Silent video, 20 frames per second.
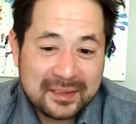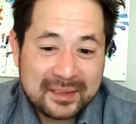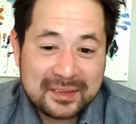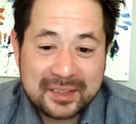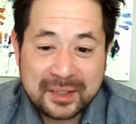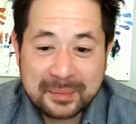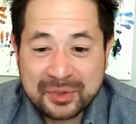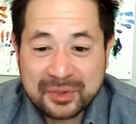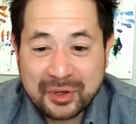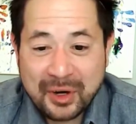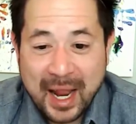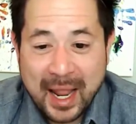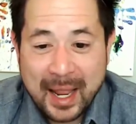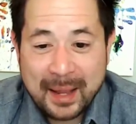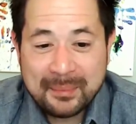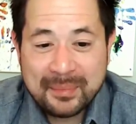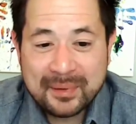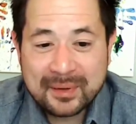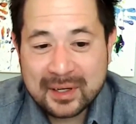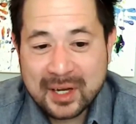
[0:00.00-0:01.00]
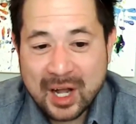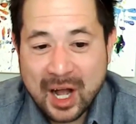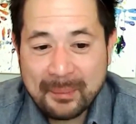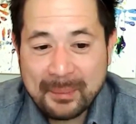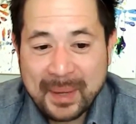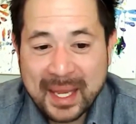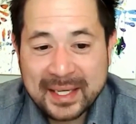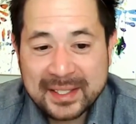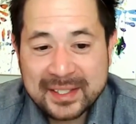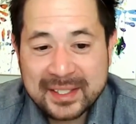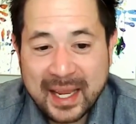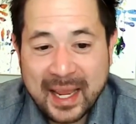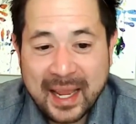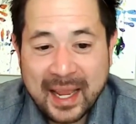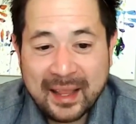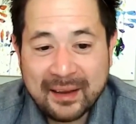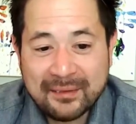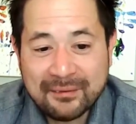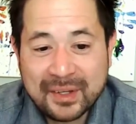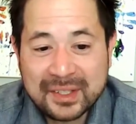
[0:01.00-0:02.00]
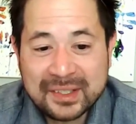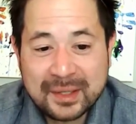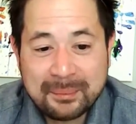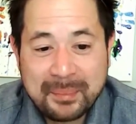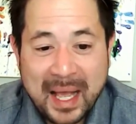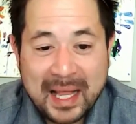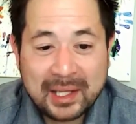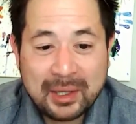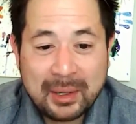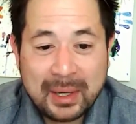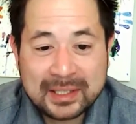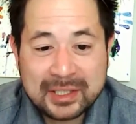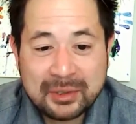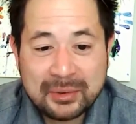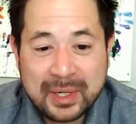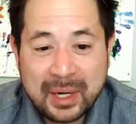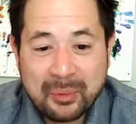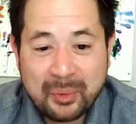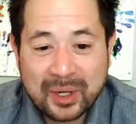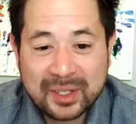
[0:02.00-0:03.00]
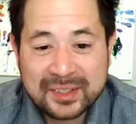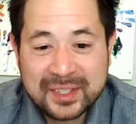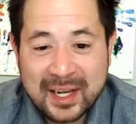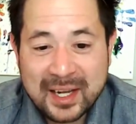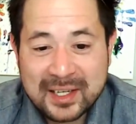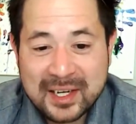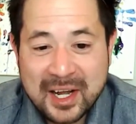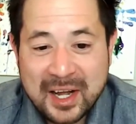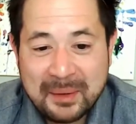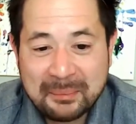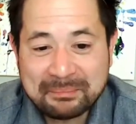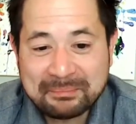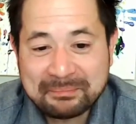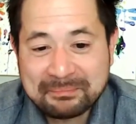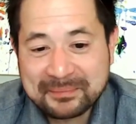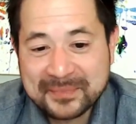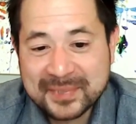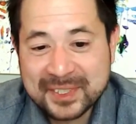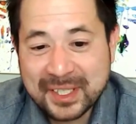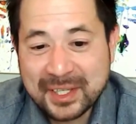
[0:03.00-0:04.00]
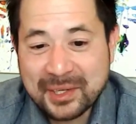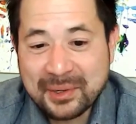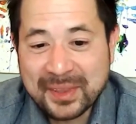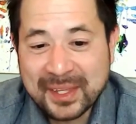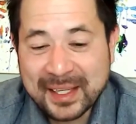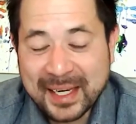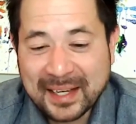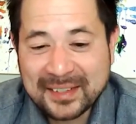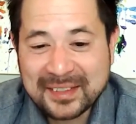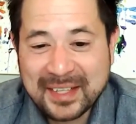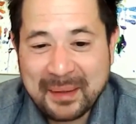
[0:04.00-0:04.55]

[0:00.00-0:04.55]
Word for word: subscribe, comment, and visit paloaltonetworks.com. See you in the next